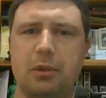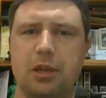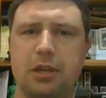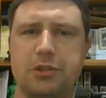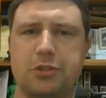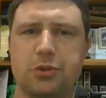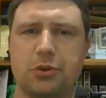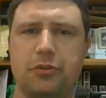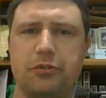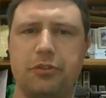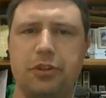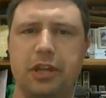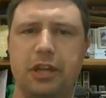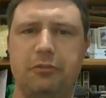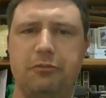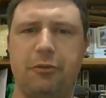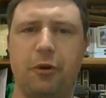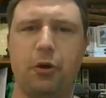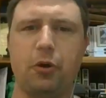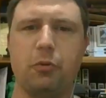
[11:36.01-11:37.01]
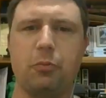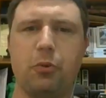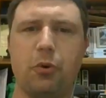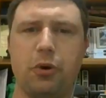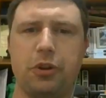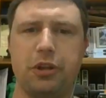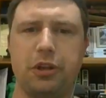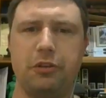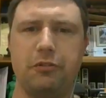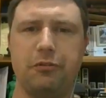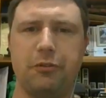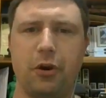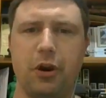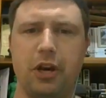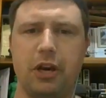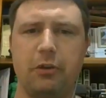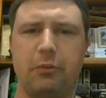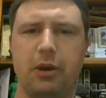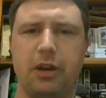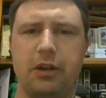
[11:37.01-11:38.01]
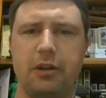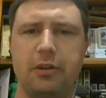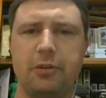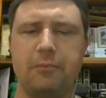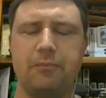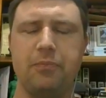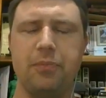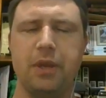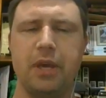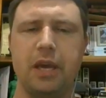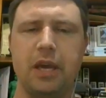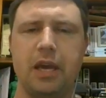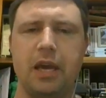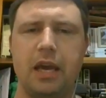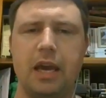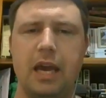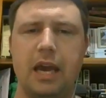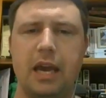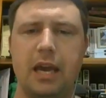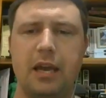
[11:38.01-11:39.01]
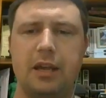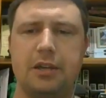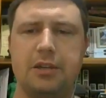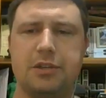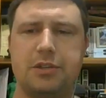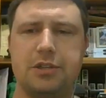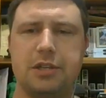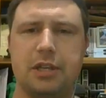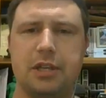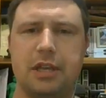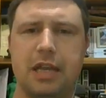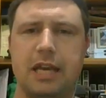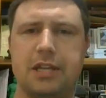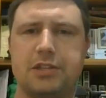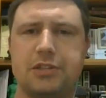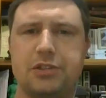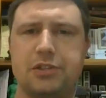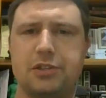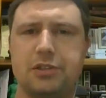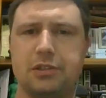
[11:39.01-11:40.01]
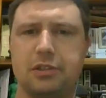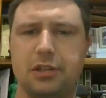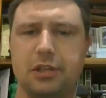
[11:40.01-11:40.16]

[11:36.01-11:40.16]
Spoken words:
and it's sort of the focal point that you're fighting around. And that's